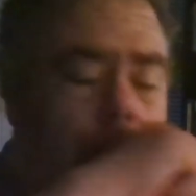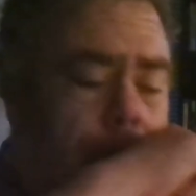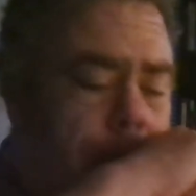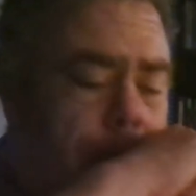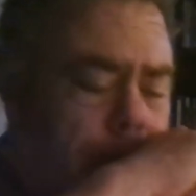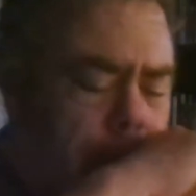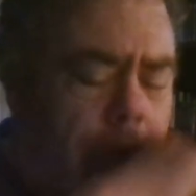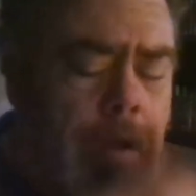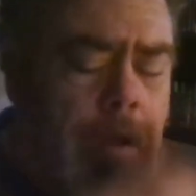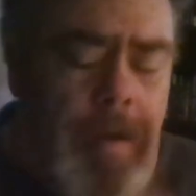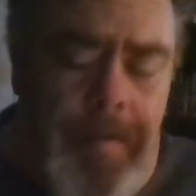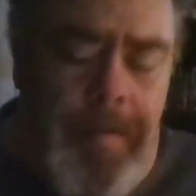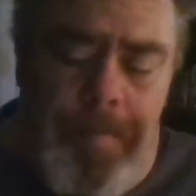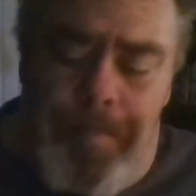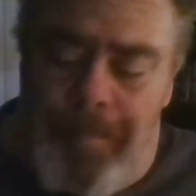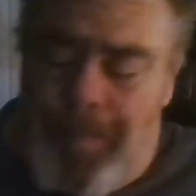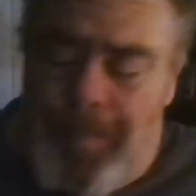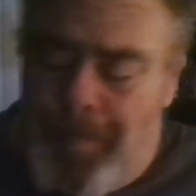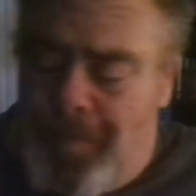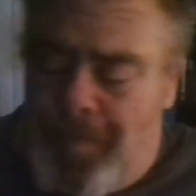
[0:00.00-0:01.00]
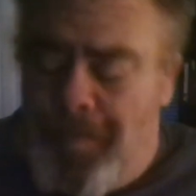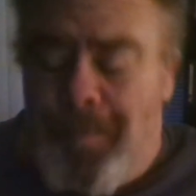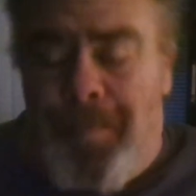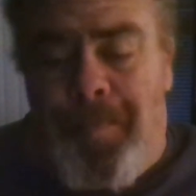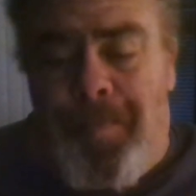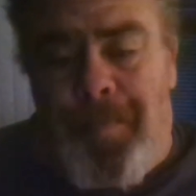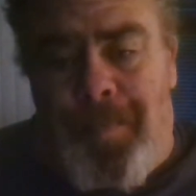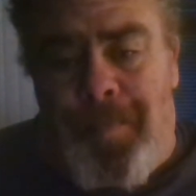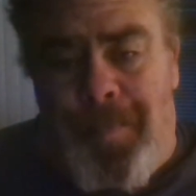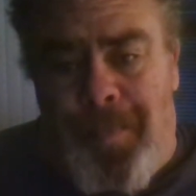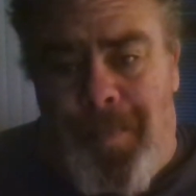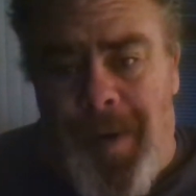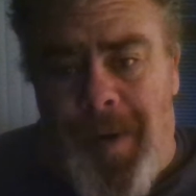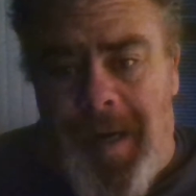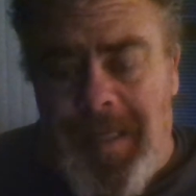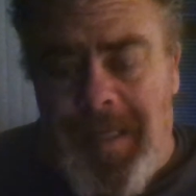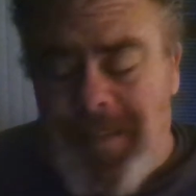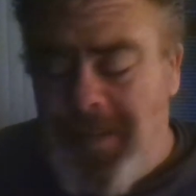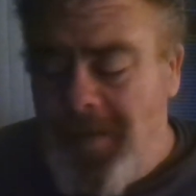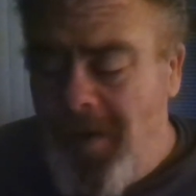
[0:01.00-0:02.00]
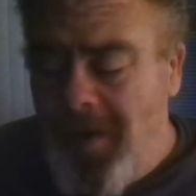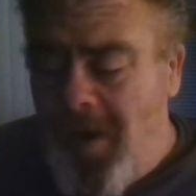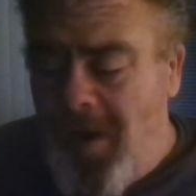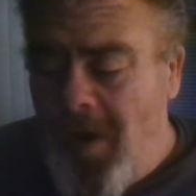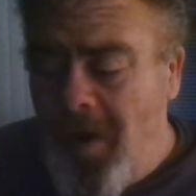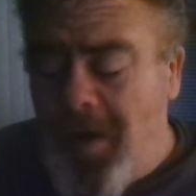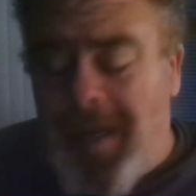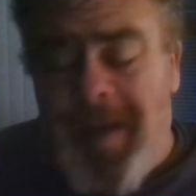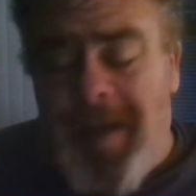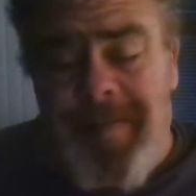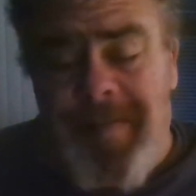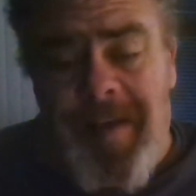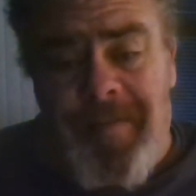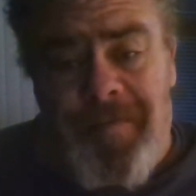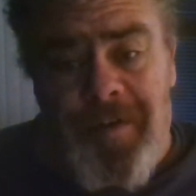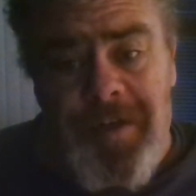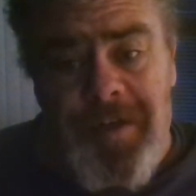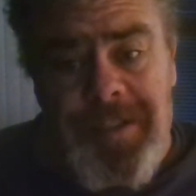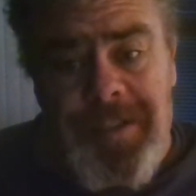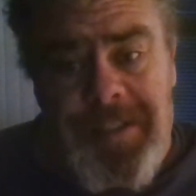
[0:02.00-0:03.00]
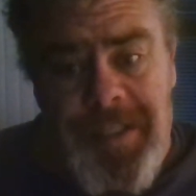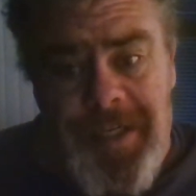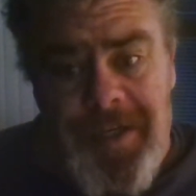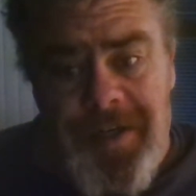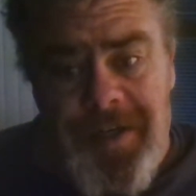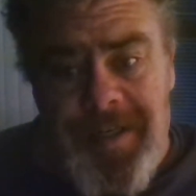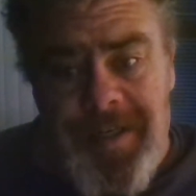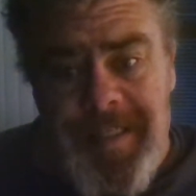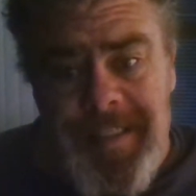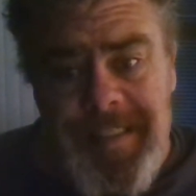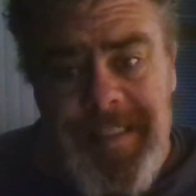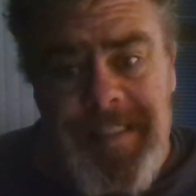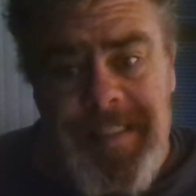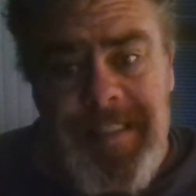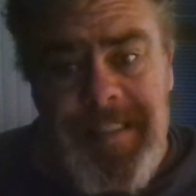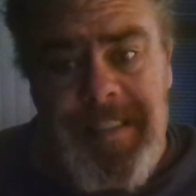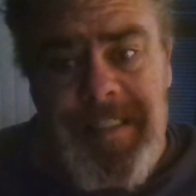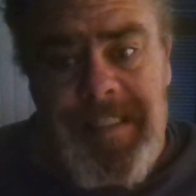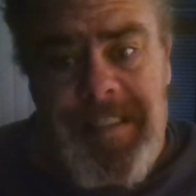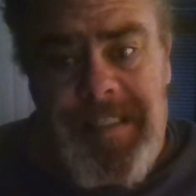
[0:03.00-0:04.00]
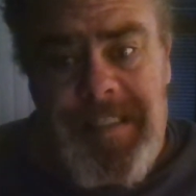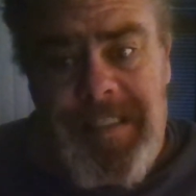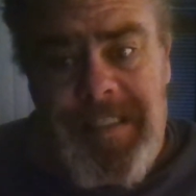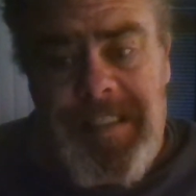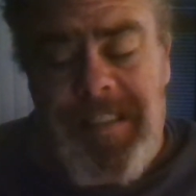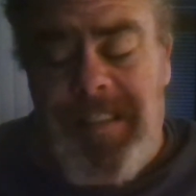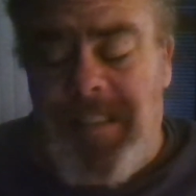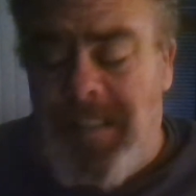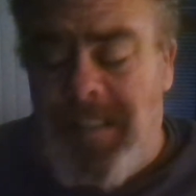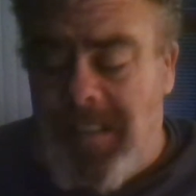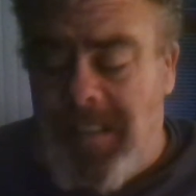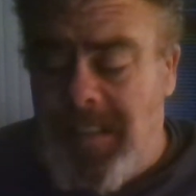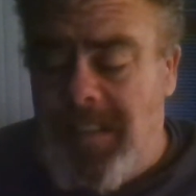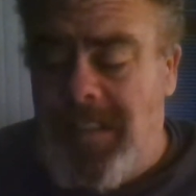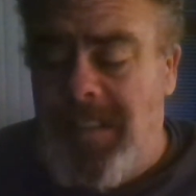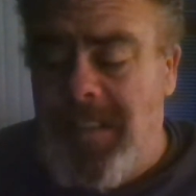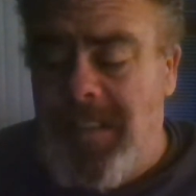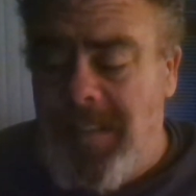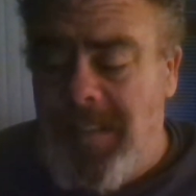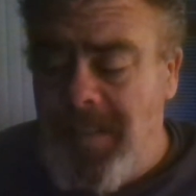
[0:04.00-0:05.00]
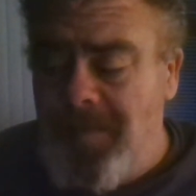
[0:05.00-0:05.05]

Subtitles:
But the arc of that first year is